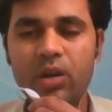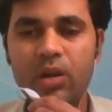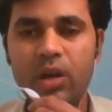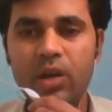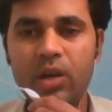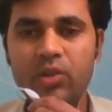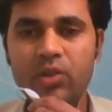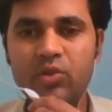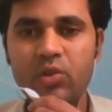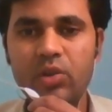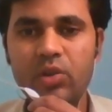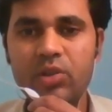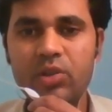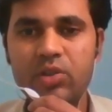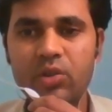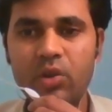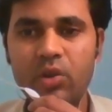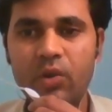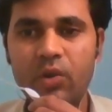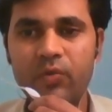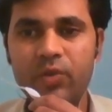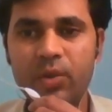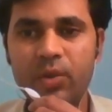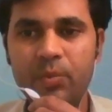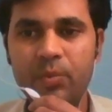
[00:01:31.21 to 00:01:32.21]
isolation
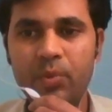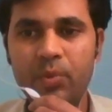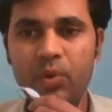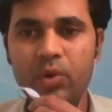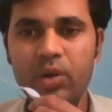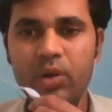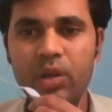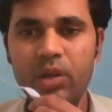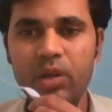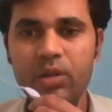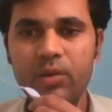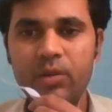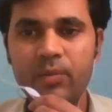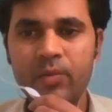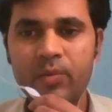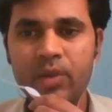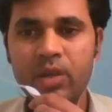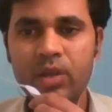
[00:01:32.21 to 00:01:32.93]
of the product,